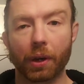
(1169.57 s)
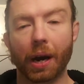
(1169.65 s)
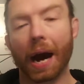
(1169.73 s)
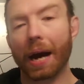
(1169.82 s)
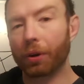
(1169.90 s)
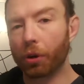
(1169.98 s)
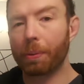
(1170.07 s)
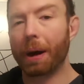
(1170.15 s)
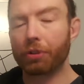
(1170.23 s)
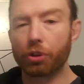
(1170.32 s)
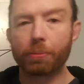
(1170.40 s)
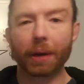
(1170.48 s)
I don't know
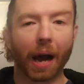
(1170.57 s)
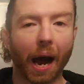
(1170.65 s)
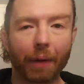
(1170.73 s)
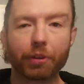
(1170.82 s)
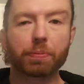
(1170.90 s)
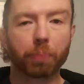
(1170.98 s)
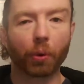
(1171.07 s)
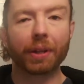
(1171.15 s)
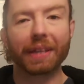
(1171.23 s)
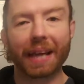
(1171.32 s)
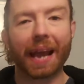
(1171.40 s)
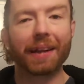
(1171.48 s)
about you, but I was born in
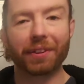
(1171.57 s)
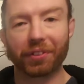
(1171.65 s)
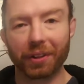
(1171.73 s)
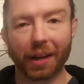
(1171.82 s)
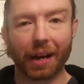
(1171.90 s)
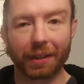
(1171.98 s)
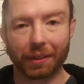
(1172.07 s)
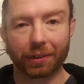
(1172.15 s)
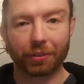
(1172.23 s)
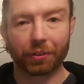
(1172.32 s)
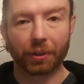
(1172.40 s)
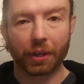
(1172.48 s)
the 80s and
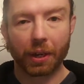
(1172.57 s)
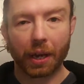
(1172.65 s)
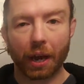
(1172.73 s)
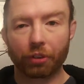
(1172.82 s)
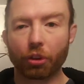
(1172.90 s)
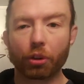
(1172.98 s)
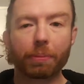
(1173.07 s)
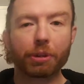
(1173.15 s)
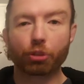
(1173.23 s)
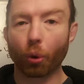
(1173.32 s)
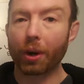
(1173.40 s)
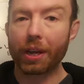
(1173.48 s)
90s. And so the
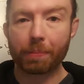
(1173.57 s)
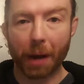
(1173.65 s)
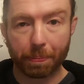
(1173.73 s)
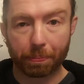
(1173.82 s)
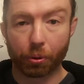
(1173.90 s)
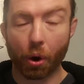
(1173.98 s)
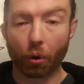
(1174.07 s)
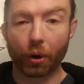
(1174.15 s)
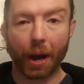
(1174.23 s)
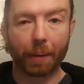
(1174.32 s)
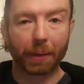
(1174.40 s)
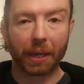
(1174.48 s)
majority of my
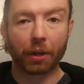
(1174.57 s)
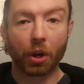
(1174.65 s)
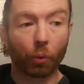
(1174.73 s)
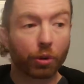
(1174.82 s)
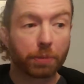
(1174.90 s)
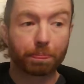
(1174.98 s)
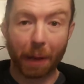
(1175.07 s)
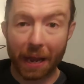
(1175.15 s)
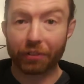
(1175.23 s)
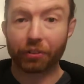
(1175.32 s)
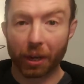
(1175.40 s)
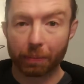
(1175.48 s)
programming was
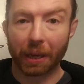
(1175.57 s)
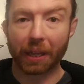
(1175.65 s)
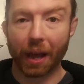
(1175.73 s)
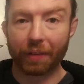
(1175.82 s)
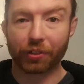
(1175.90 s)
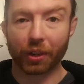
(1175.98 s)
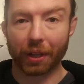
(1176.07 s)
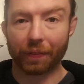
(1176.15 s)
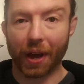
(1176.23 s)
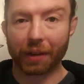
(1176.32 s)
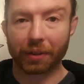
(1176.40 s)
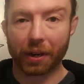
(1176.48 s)
based on my lifestyle at
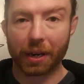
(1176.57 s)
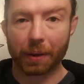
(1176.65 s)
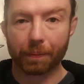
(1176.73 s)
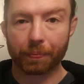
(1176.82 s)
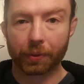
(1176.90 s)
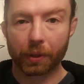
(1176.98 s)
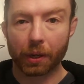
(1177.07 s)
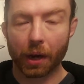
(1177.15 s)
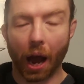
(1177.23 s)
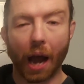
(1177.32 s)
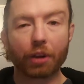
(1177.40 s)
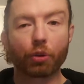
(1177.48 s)
that time.
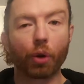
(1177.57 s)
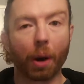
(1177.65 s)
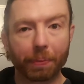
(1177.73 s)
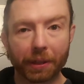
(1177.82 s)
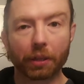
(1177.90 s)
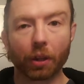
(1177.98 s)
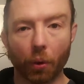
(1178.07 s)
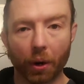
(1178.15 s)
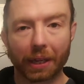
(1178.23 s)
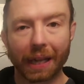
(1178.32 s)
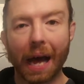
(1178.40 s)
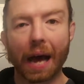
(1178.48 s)
I grew up in the lower
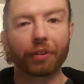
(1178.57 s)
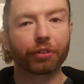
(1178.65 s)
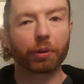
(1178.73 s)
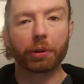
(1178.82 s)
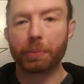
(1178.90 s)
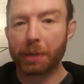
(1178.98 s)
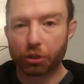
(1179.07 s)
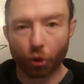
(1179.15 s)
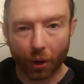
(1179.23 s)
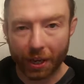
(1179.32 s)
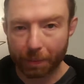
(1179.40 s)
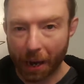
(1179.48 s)
class, so the
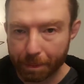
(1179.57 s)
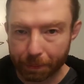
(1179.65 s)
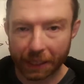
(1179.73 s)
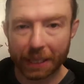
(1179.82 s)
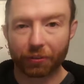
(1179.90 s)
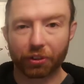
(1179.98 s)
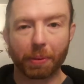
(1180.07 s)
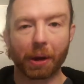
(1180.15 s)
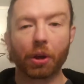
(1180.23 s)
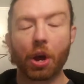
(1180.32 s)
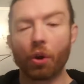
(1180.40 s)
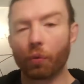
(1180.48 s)
majority of my beliefs
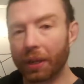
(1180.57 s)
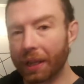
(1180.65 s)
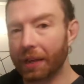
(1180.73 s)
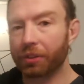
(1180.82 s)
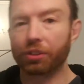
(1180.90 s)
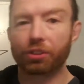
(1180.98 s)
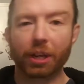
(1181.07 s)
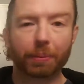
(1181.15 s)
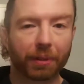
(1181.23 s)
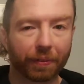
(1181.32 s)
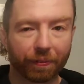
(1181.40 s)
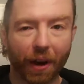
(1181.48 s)
about
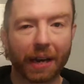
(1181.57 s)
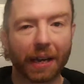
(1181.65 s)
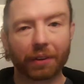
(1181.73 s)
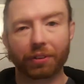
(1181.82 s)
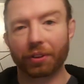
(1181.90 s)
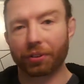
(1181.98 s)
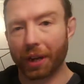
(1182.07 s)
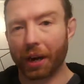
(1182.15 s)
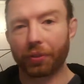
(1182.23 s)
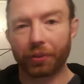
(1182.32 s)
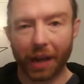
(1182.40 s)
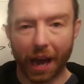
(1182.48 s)
relationships and finances and
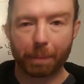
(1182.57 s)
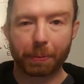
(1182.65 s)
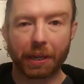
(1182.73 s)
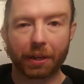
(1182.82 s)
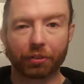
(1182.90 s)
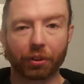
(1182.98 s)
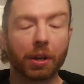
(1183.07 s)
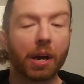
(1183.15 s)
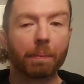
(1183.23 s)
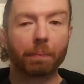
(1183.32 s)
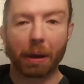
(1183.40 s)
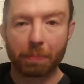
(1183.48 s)
health and happiness and
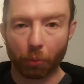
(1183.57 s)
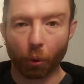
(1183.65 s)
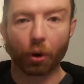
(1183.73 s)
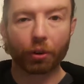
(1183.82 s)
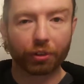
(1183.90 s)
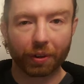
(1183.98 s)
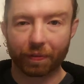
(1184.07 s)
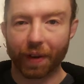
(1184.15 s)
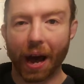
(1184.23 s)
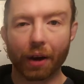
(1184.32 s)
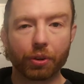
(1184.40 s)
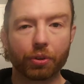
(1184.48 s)
my morals and
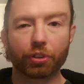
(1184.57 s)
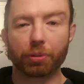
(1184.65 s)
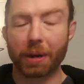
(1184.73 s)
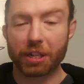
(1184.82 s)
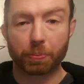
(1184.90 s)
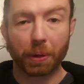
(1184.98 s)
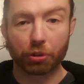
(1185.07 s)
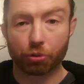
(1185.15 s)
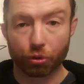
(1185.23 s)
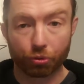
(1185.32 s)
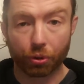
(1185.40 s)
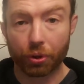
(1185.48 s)
values and my
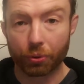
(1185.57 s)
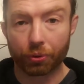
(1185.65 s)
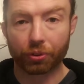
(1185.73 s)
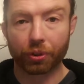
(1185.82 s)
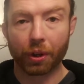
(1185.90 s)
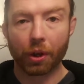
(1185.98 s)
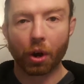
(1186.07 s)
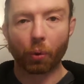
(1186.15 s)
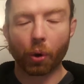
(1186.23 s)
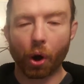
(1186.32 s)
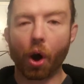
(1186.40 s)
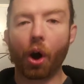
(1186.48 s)
spiritual truths
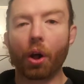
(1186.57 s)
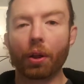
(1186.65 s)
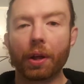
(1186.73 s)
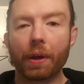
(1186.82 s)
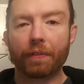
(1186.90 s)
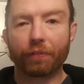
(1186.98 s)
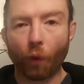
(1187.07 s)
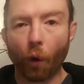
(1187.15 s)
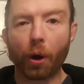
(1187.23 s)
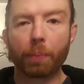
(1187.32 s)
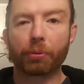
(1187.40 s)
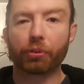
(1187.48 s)
were all
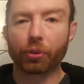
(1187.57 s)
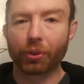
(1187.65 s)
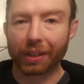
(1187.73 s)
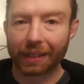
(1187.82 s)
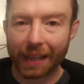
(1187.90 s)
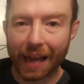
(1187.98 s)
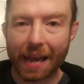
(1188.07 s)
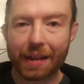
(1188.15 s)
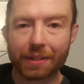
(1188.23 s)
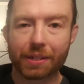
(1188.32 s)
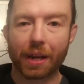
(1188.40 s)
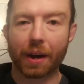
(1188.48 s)
formed through the
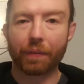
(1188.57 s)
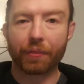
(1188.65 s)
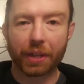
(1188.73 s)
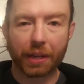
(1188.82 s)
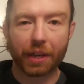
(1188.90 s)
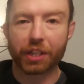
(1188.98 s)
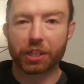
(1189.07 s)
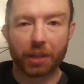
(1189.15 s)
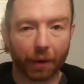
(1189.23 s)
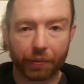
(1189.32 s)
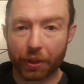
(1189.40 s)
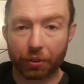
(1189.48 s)
lens of
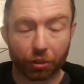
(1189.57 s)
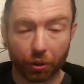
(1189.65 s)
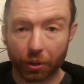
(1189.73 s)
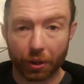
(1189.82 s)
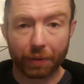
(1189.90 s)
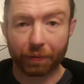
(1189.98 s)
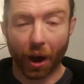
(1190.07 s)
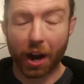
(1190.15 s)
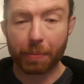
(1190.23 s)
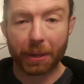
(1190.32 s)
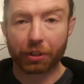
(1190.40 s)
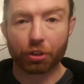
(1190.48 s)
this
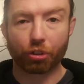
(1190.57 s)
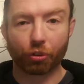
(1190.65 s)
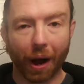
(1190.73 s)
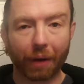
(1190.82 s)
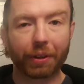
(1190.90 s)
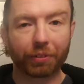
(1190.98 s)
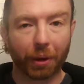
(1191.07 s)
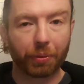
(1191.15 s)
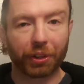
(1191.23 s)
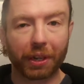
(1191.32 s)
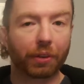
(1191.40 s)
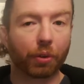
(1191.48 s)
environment and surroundings I
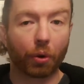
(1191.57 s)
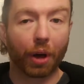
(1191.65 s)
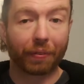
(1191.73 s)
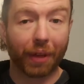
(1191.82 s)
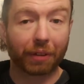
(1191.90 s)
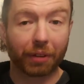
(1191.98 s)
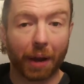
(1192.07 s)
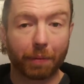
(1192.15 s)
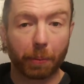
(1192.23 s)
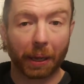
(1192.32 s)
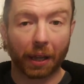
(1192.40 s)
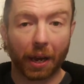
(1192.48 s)
was in at that time
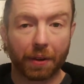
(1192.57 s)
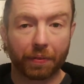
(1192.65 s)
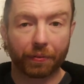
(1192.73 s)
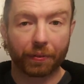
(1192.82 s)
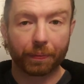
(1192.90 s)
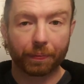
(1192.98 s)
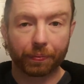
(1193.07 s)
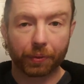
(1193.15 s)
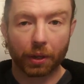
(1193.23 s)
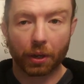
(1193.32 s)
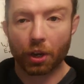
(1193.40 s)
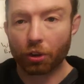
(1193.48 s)
in my life.
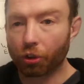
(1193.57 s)
So